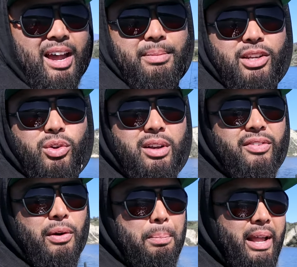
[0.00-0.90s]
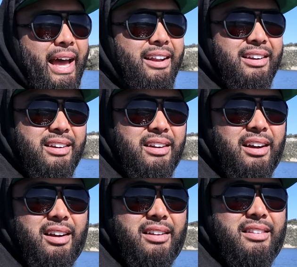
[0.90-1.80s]
time they do a different plant,
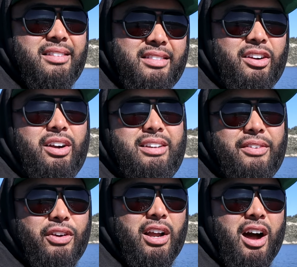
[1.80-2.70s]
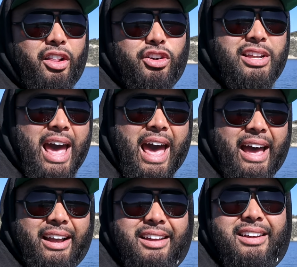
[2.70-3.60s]
they're a different color
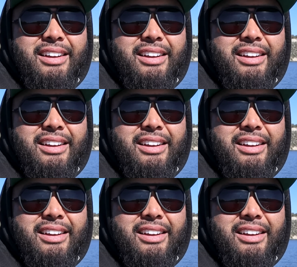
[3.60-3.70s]
tag.